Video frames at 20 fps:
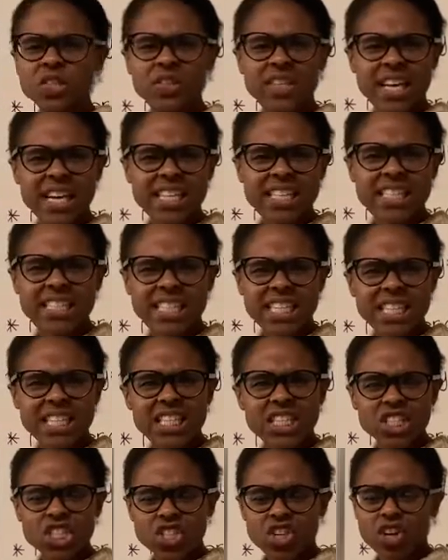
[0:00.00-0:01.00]
you can't see
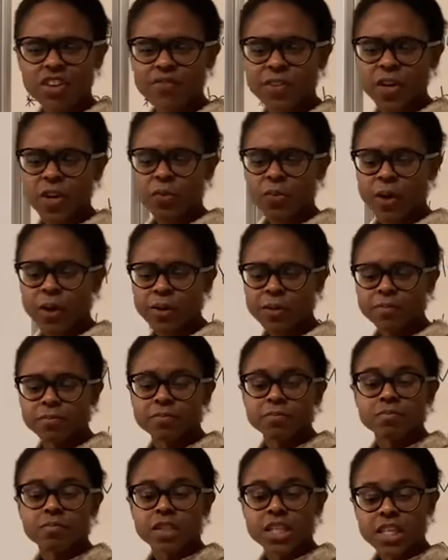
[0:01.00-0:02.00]
this chart very well,
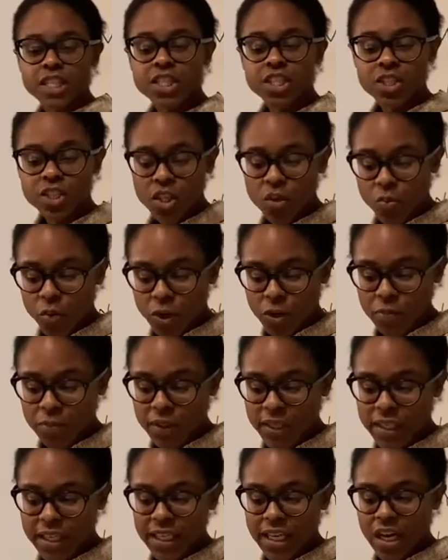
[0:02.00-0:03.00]
it's in your
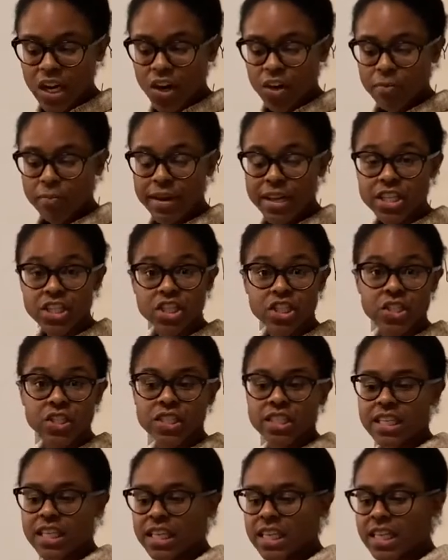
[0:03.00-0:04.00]
workbook on page
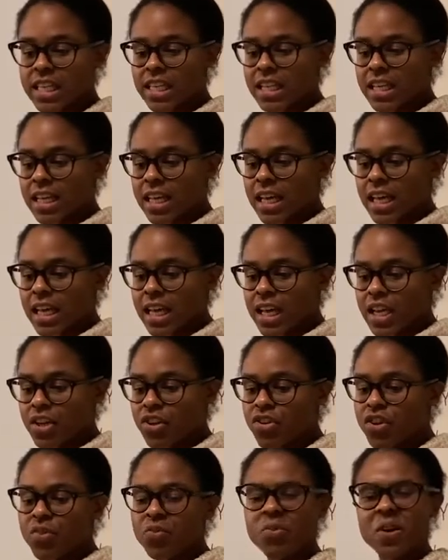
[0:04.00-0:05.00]
13. You
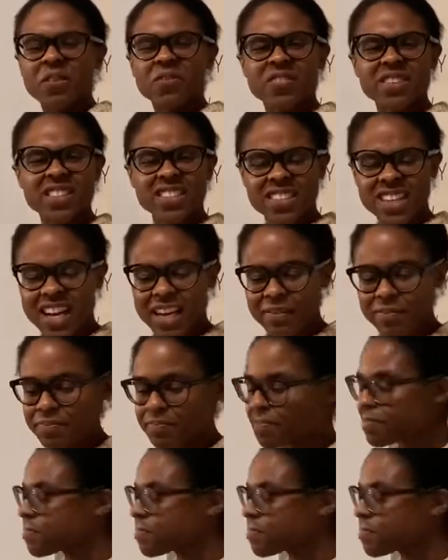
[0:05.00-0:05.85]
can reference that.